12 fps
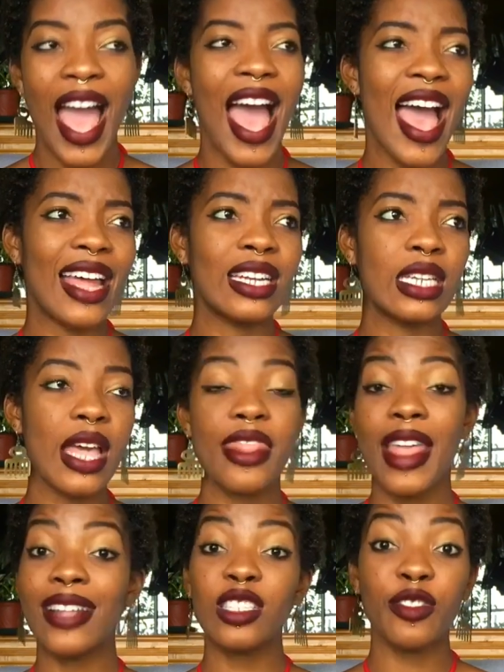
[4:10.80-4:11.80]
and
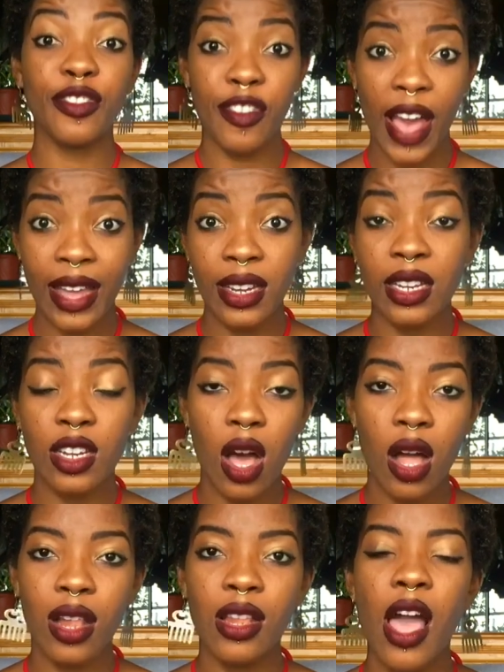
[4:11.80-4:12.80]
that's fine and
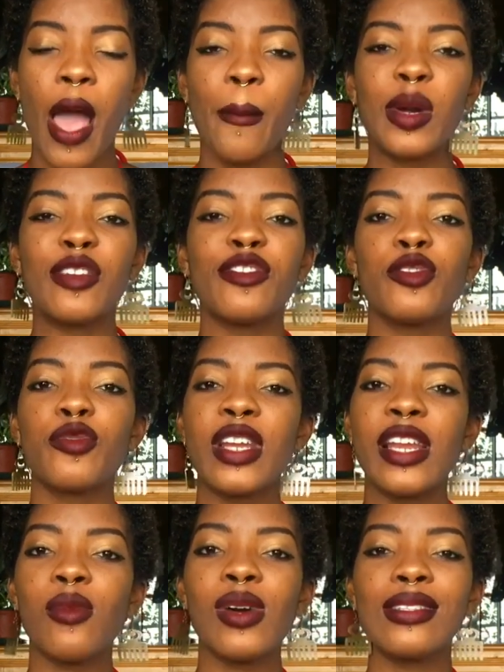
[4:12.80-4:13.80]
all, but if you
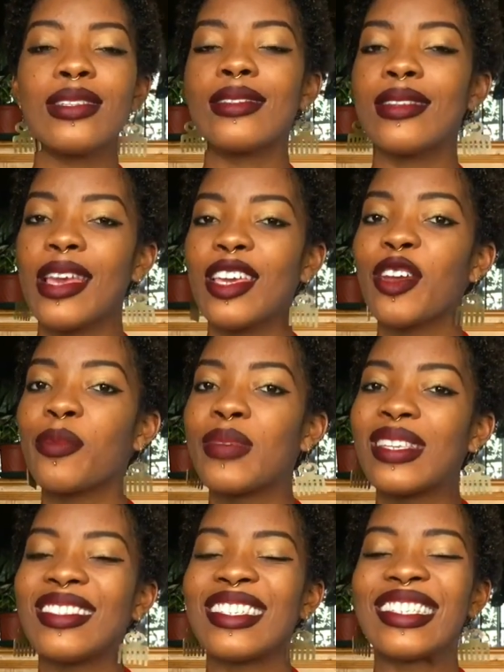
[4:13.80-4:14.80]
really want to take your
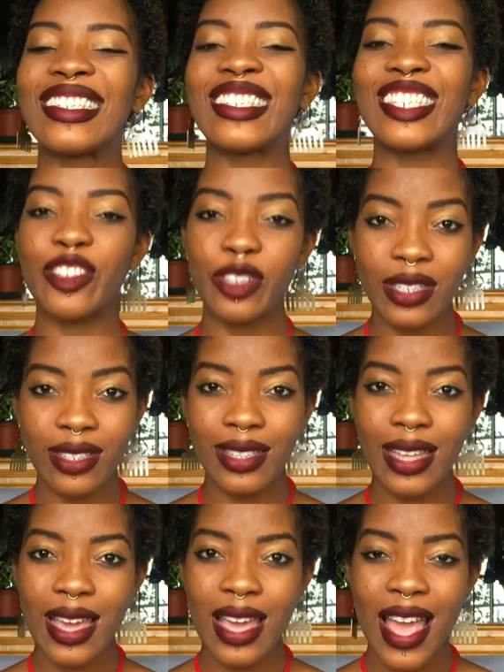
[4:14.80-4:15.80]
business
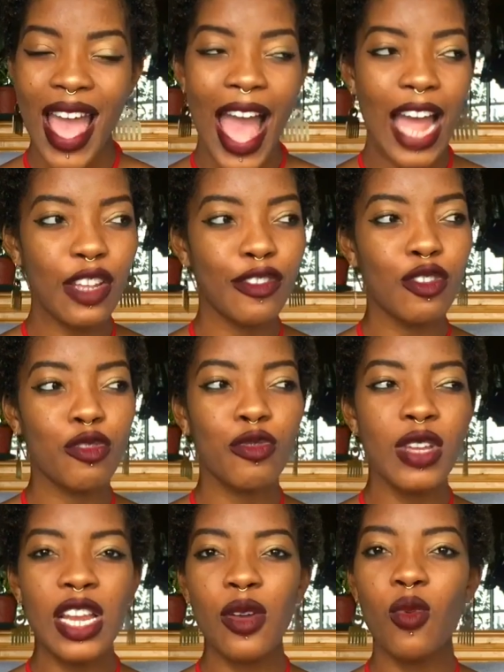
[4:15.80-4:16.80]
seriously and if you
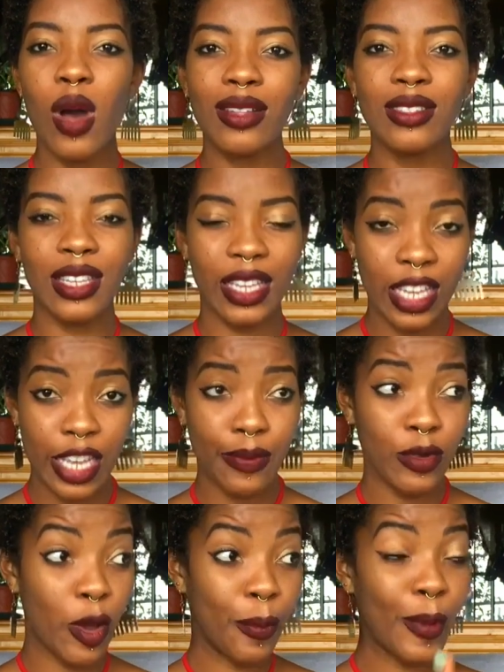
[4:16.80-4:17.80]
really want to keep
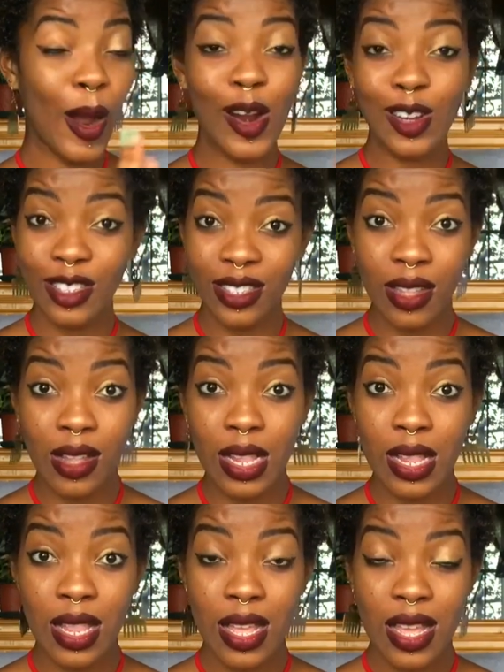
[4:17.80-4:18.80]
your
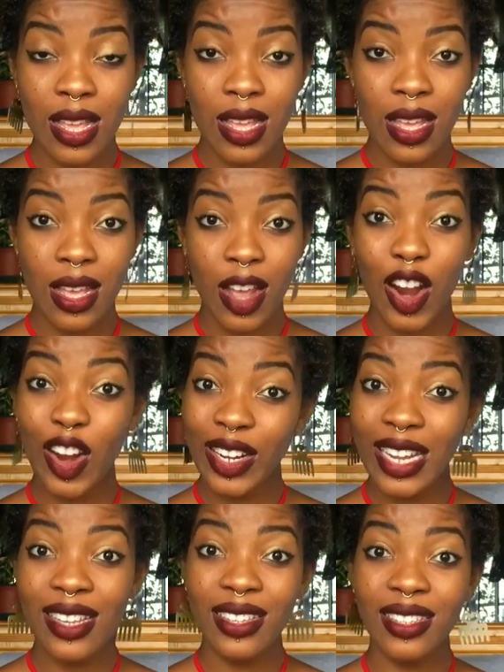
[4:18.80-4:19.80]
personal
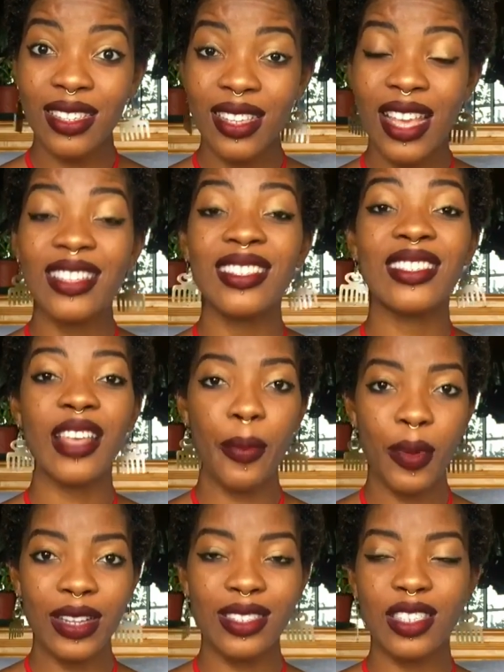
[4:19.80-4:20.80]
earnings
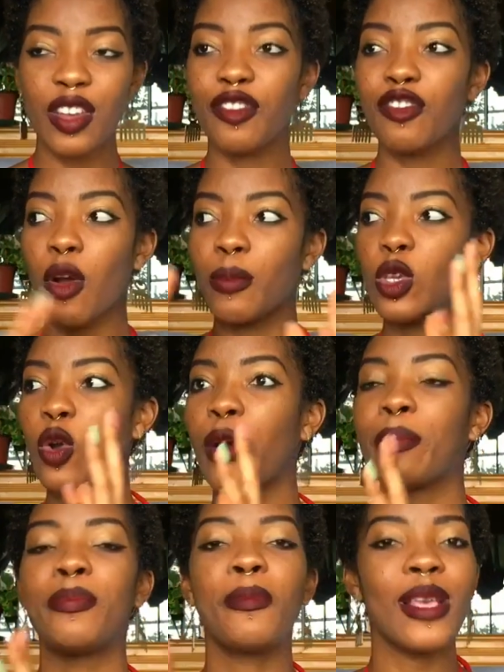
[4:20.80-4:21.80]
separate from your
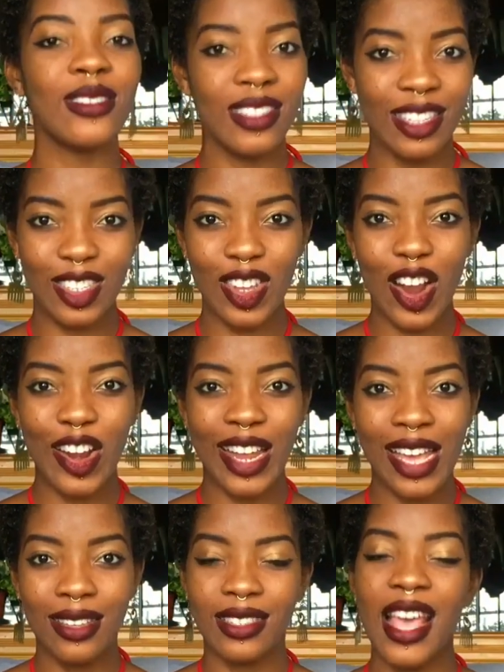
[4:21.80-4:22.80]
business
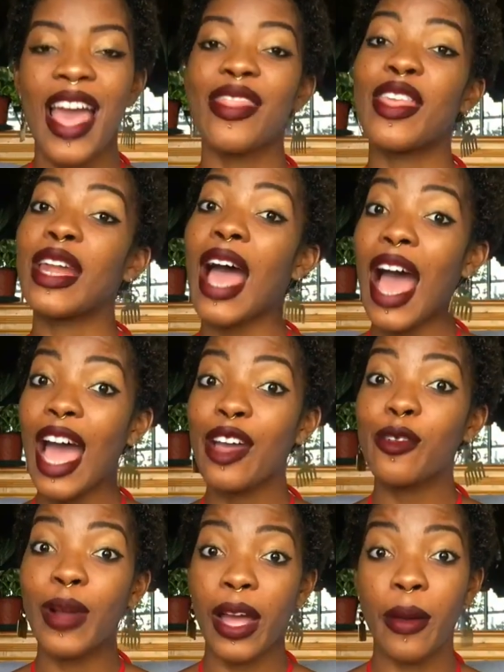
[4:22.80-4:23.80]
earnings, then I
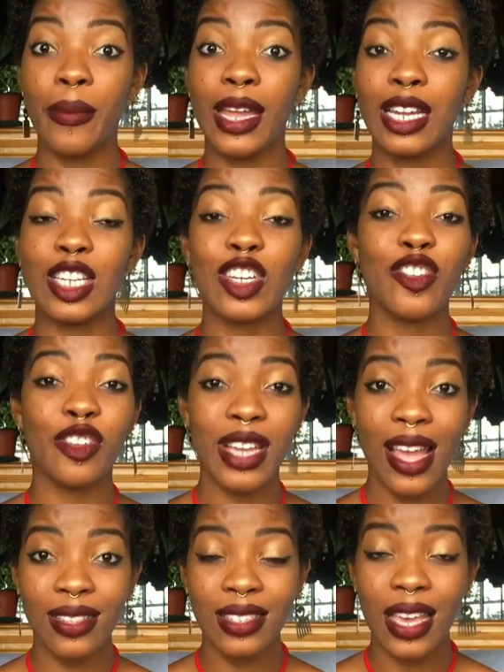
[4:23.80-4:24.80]
recommend
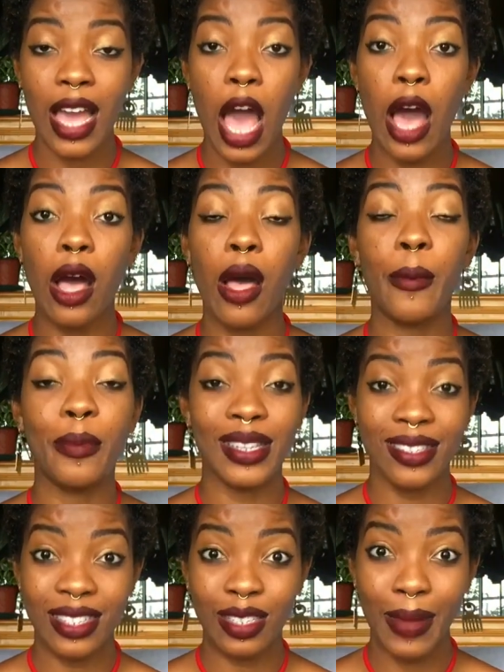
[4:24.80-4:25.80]
creating a
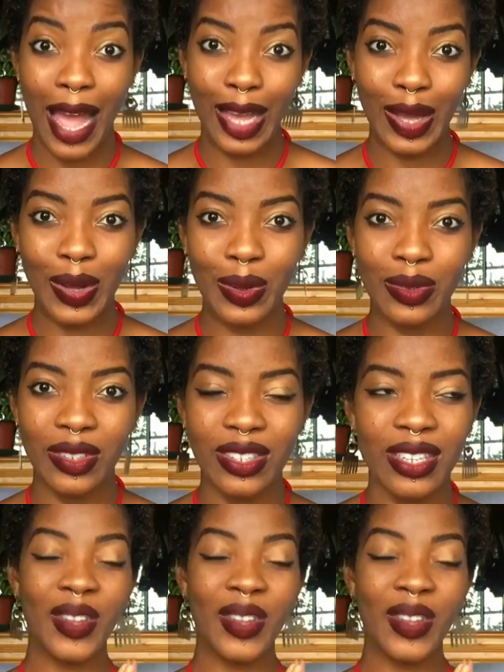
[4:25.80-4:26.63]
business bank account.